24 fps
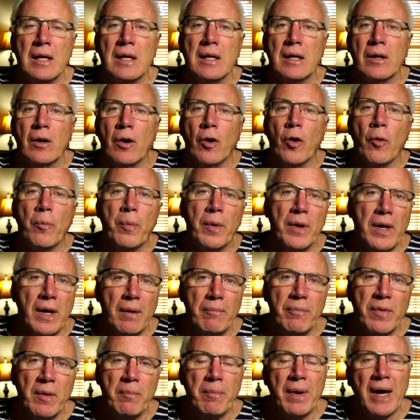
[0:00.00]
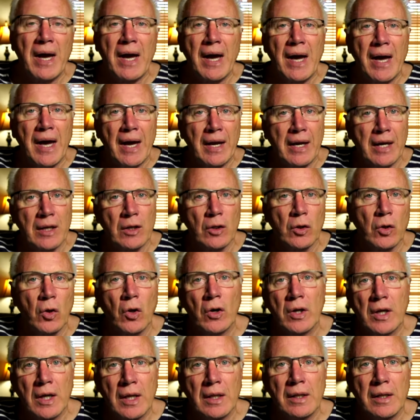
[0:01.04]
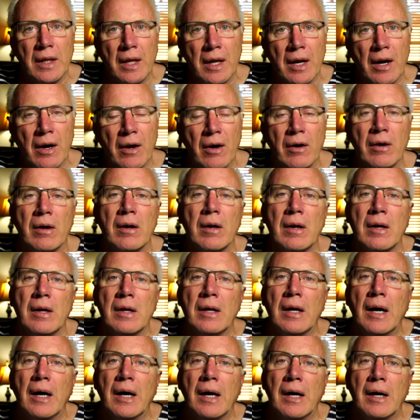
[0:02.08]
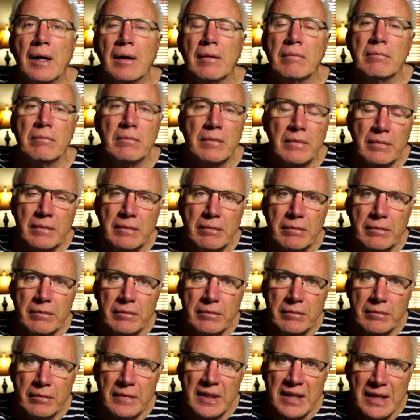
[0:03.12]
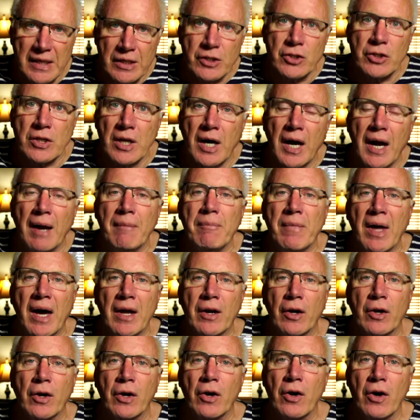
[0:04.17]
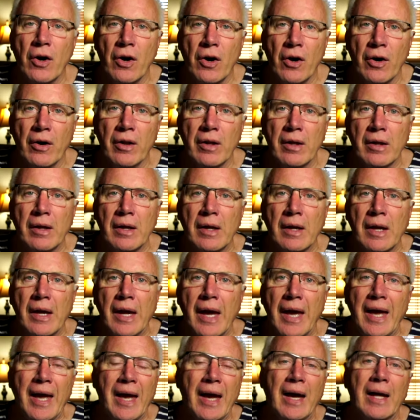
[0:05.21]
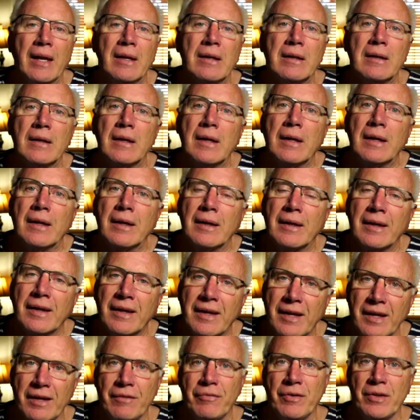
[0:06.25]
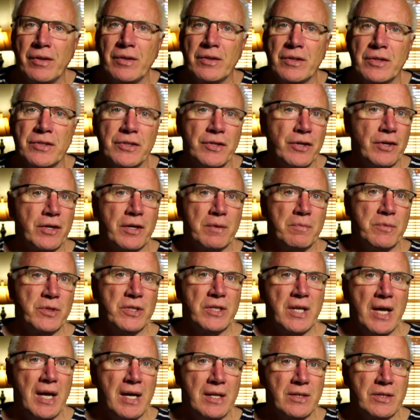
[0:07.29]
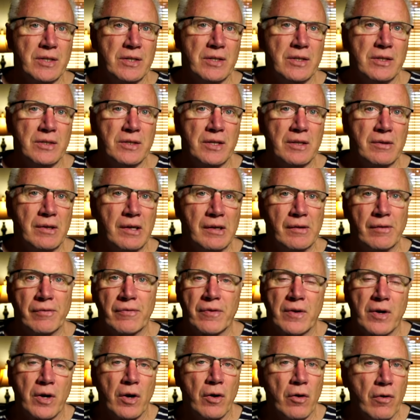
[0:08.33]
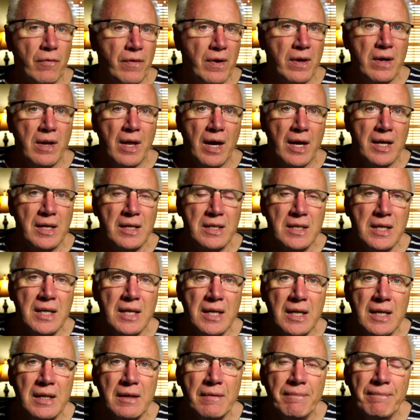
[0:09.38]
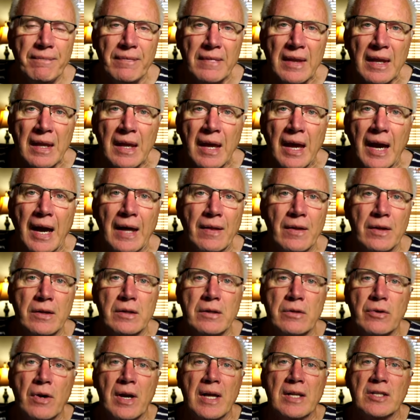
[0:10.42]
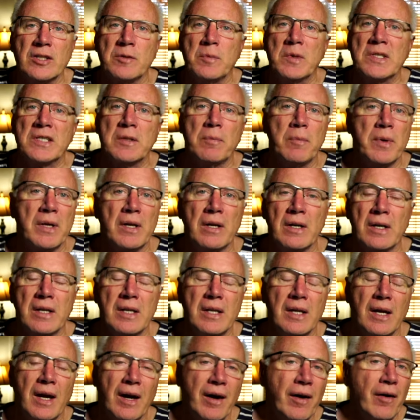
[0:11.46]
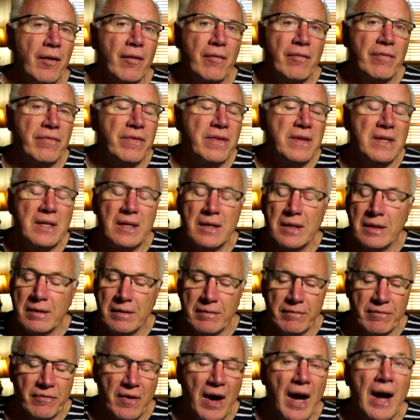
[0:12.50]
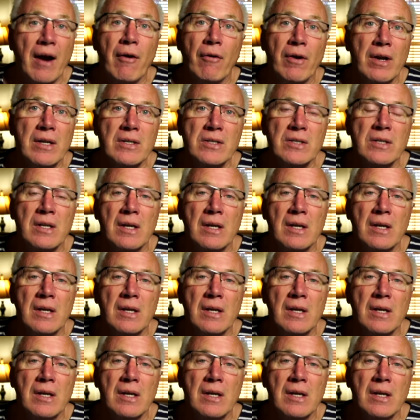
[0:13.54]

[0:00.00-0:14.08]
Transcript: open up the bag and look in there um, each time that occurred. And given the circumstances of COVID 19 and the transmissibility of the virus,